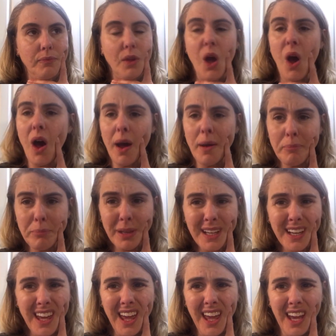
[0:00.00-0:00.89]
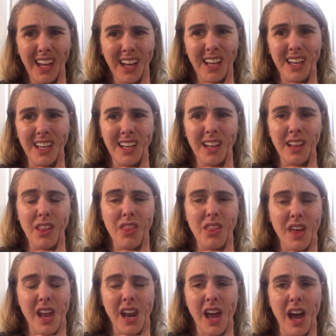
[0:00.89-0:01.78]
complicated
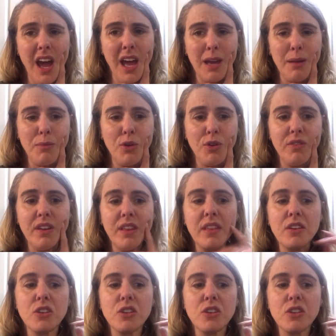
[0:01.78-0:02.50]
than iMovie.